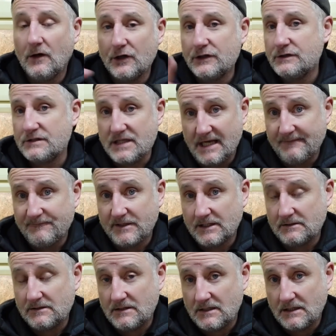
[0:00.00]
I used to have
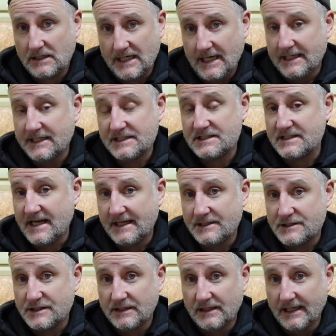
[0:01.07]
to get an
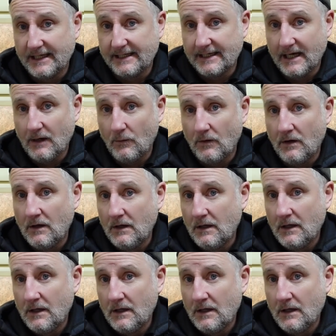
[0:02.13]
extension lead out.